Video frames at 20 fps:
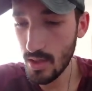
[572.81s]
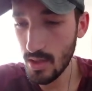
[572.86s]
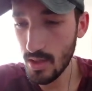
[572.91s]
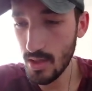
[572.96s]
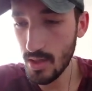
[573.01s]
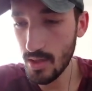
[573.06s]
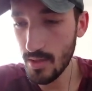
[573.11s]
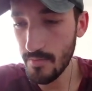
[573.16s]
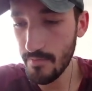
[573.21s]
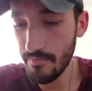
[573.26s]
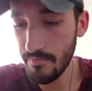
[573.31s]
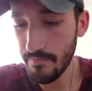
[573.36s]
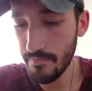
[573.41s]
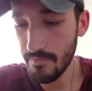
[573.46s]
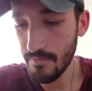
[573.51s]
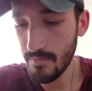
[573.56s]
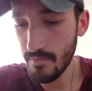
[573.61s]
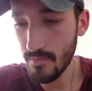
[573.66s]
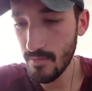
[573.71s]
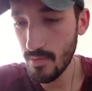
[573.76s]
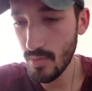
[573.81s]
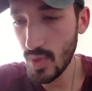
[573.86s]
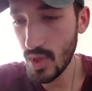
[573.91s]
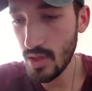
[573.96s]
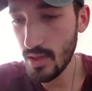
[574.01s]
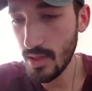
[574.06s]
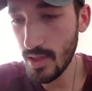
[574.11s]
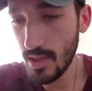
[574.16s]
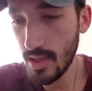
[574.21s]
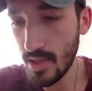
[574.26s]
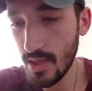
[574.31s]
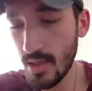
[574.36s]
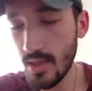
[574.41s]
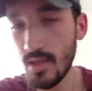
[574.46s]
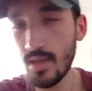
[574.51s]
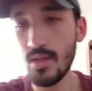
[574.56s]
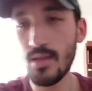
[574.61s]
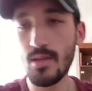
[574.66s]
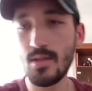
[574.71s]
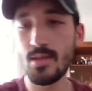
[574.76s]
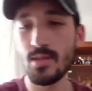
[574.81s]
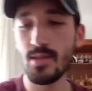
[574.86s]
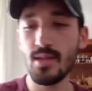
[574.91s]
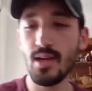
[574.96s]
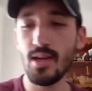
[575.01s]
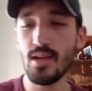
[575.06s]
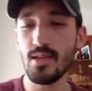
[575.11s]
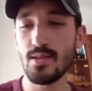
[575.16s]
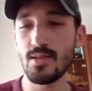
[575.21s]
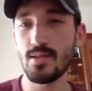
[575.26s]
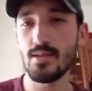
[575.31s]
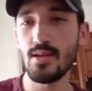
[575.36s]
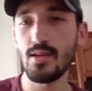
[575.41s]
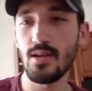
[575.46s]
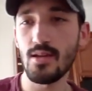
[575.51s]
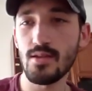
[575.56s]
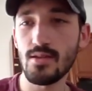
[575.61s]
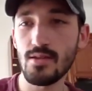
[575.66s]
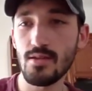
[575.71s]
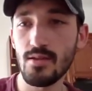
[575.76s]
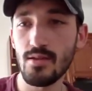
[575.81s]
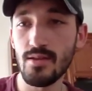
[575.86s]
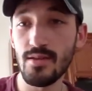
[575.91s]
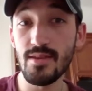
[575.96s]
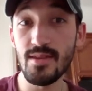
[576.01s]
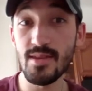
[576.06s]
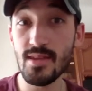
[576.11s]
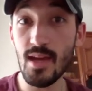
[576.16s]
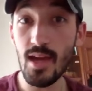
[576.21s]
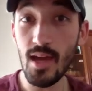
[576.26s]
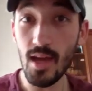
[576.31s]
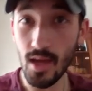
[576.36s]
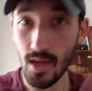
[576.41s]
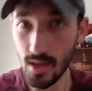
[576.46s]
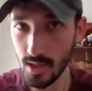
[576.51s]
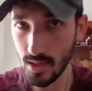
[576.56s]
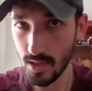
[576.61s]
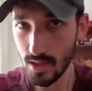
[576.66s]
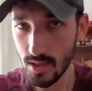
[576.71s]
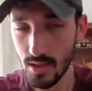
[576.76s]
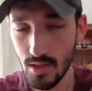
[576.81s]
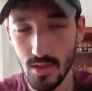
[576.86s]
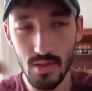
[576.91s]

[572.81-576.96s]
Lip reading: but he states that they